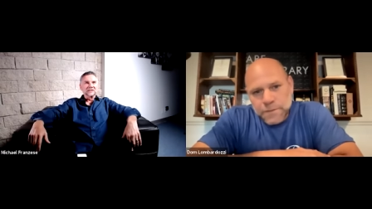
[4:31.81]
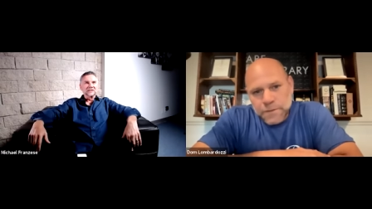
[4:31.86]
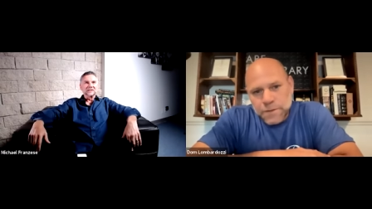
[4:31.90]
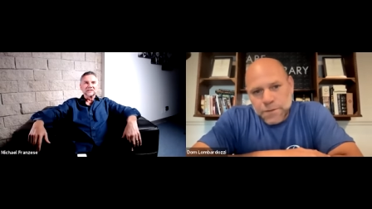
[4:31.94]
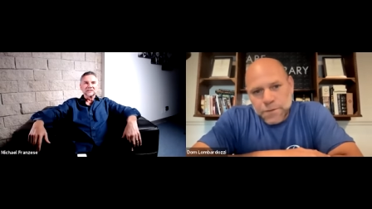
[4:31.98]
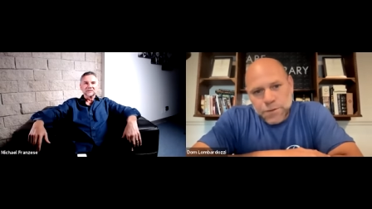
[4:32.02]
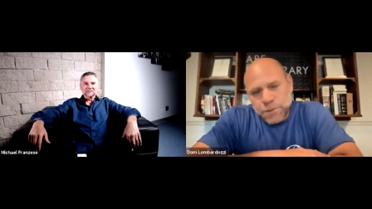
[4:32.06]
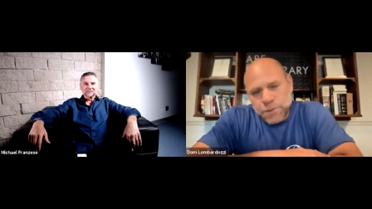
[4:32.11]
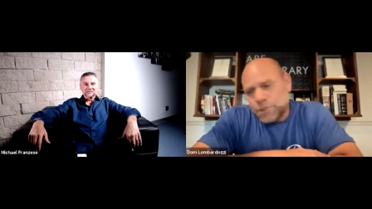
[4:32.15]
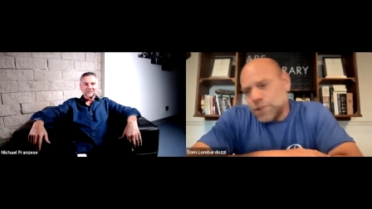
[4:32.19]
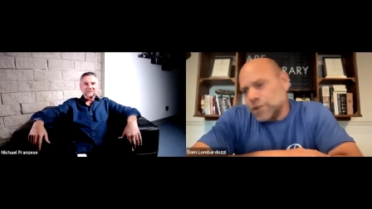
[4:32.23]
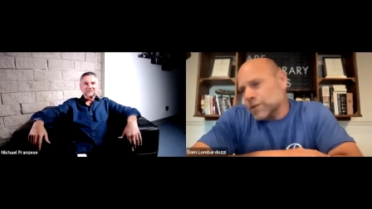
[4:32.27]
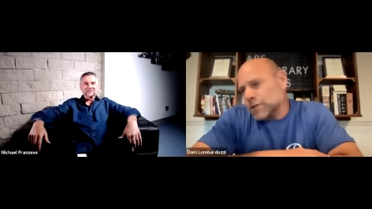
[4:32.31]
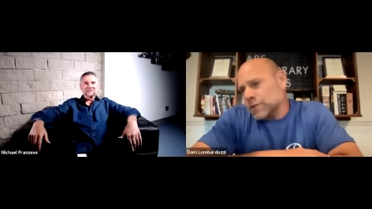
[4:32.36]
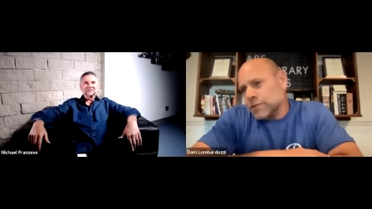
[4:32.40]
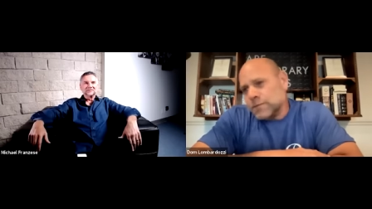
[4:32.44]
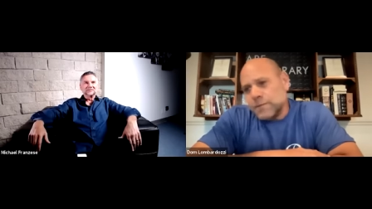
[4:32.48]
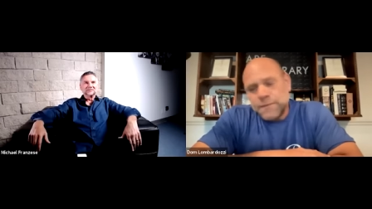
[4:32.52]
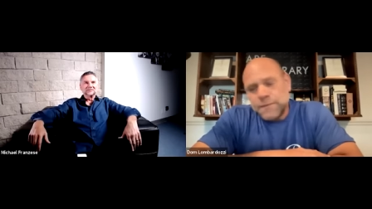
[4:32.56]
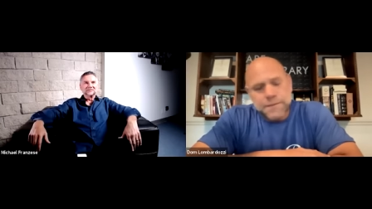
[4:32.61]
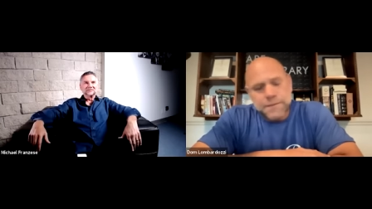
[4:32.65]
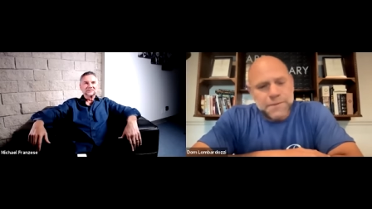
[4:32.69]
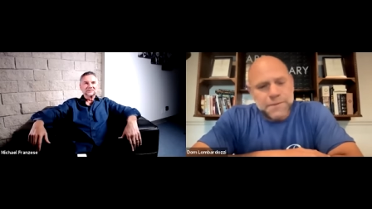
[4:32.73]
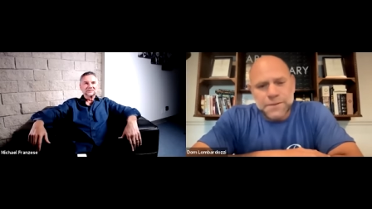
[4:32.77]
Really?
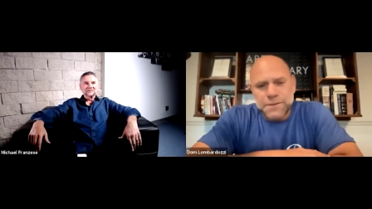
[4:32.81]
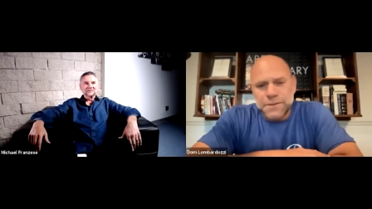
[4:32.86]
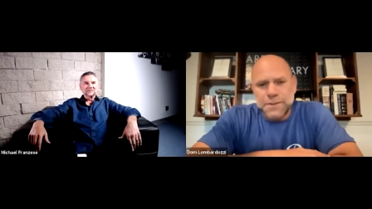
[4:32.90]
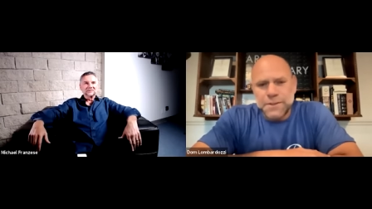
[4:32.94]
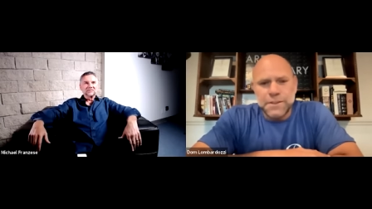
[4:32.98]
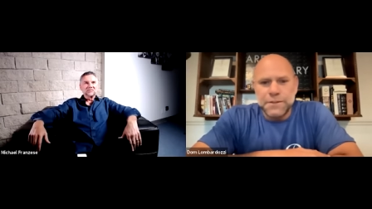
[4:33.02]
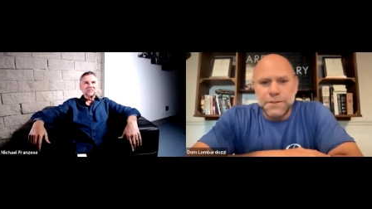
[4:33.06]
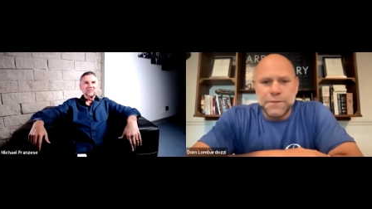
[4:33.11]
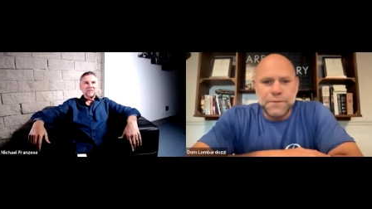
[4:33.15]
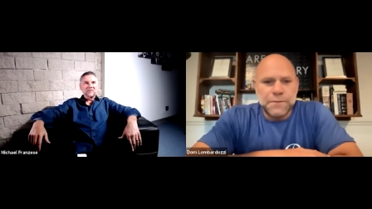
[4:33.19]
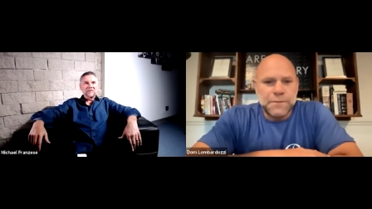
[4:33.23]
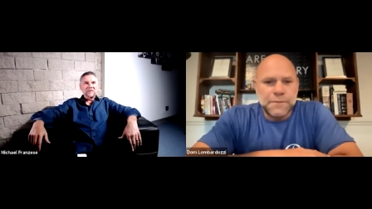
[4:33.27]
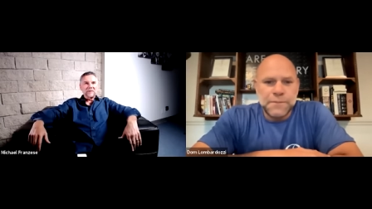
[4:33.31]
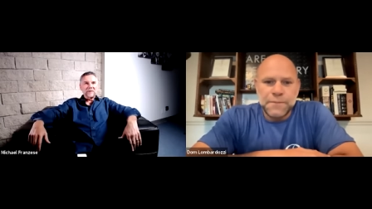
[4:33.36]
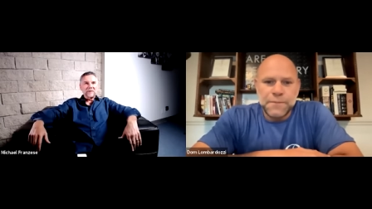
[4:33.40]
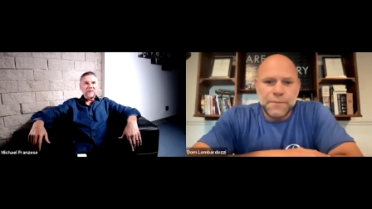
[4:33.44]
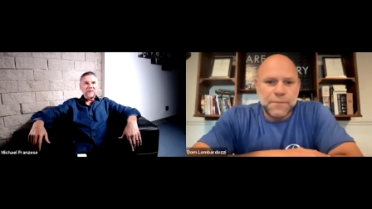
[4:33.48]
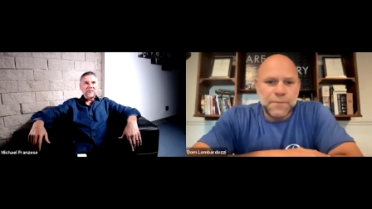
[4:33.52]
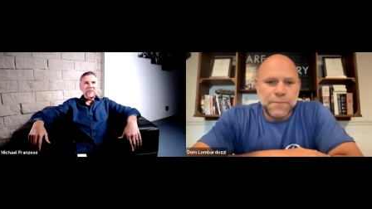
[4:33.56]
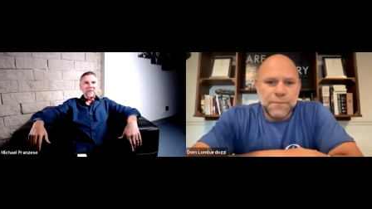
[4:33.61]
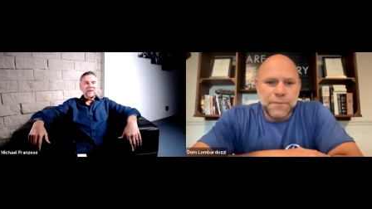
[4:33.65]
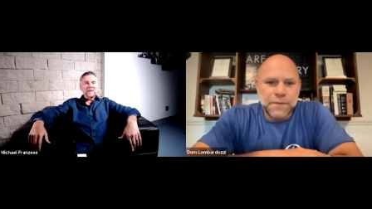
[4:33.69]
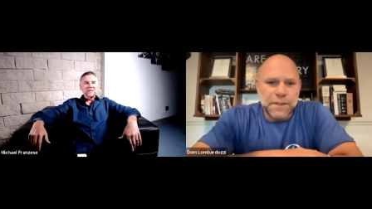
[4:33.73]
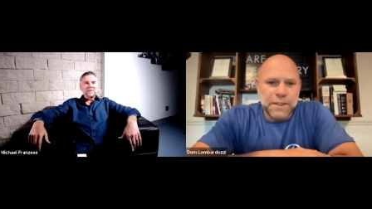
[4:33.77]
Still, still.
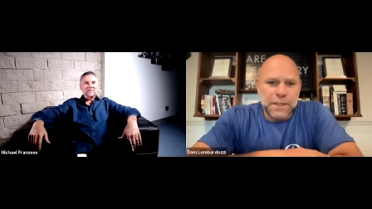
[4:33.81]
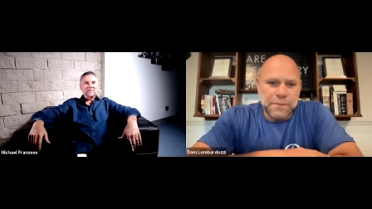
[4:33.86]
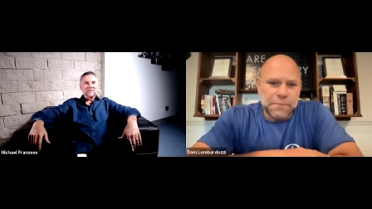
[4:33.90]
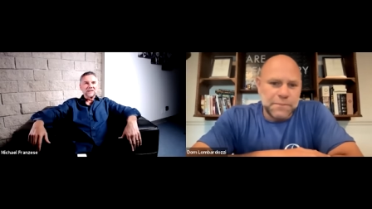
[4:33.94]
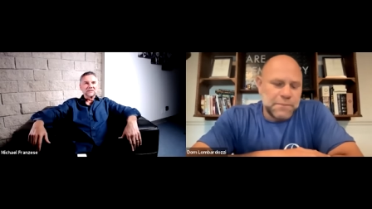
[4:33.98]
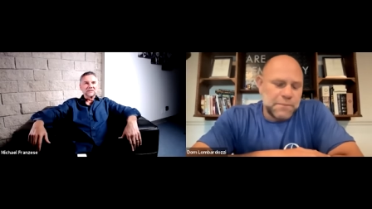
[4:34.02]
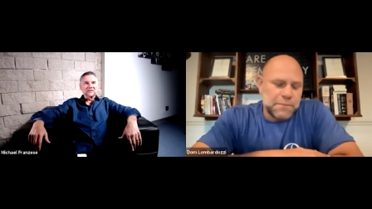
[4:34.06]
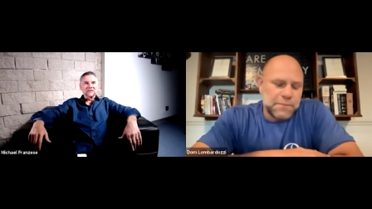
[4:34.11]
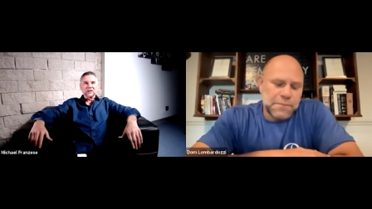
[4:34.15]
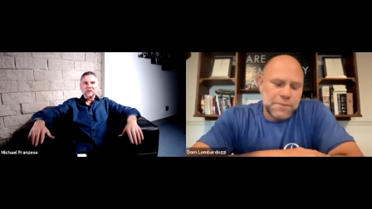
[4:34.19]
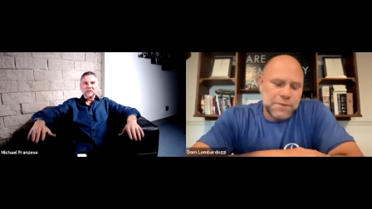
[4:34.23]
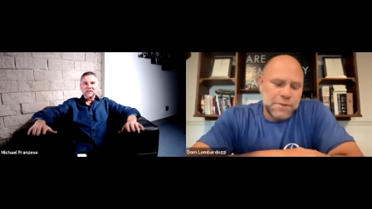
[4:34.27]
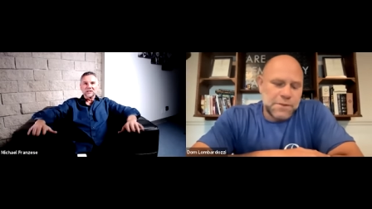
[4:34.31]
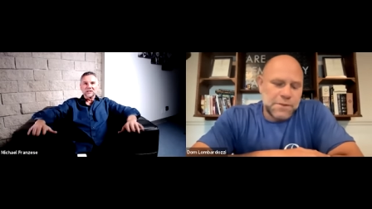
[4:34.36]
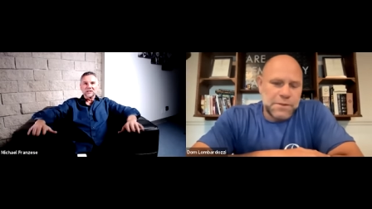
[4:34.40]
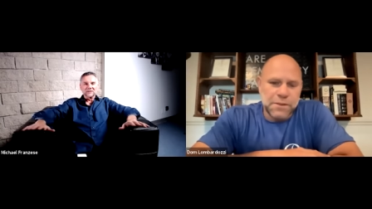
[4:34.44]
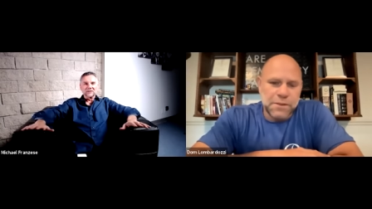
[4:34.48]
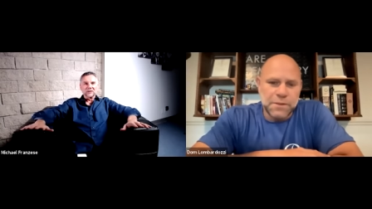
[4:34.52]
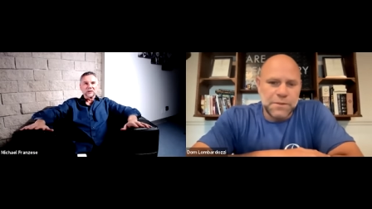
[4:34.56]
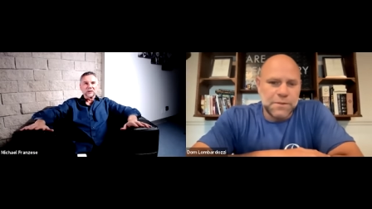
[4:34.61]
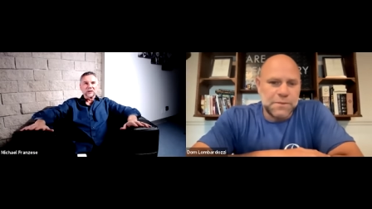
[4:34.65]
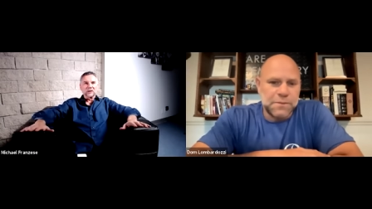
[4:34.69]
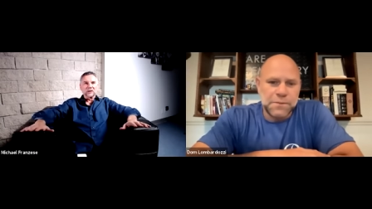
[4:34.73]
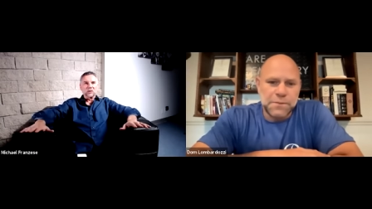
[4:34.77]
Um, very, um,
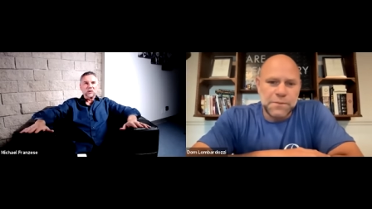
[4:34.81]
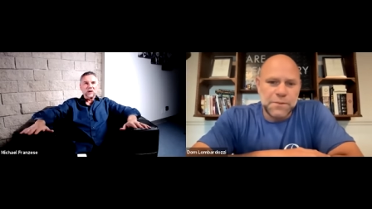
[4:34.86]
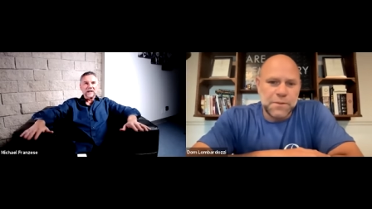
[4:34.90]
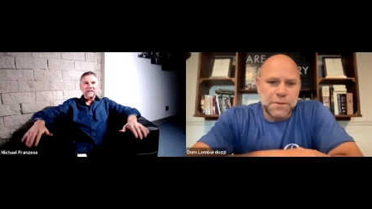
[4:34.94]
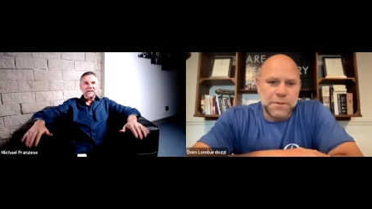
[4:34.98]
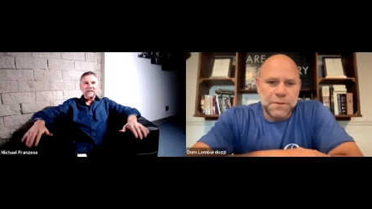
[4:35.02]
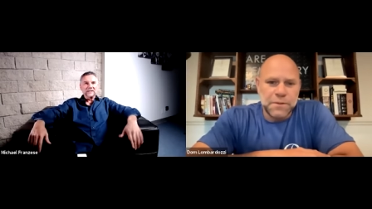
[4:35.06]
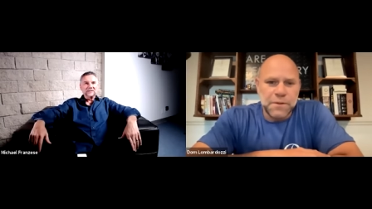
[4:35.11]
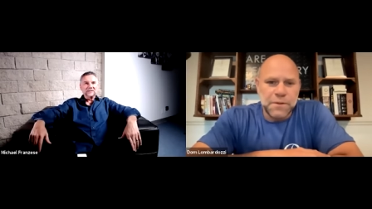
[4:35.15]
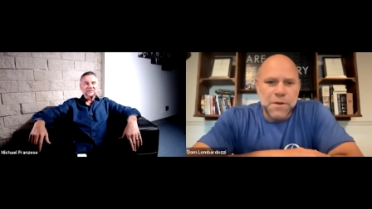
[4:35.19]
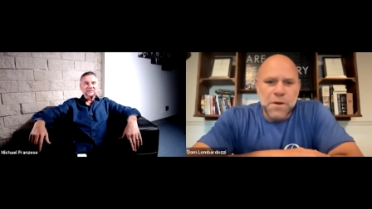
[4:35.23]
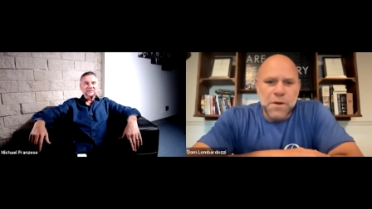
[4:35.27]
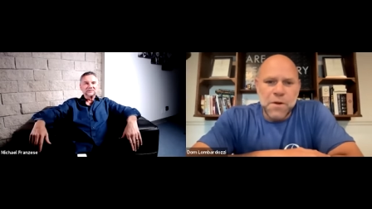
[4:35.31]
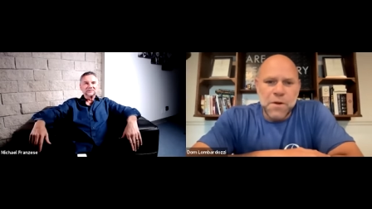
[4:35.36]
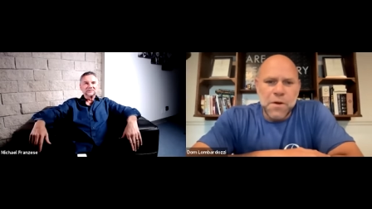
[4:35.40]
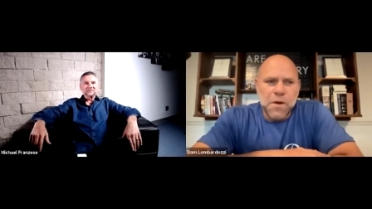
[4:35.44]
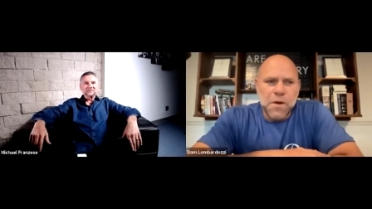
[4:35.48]
very still. quiet.